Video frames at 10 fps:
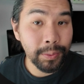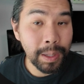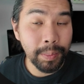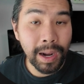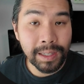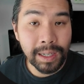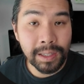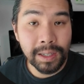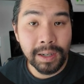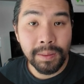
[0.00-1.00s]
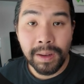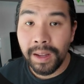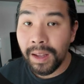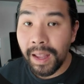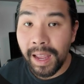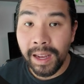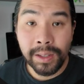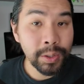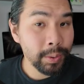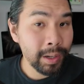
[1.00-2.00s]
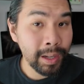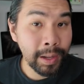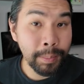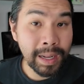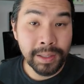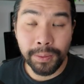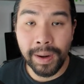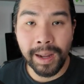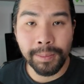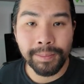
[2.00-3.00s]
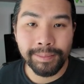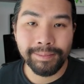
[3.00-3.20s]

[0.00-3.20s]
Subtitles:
3 processor, and 12 gigabytes of RAM.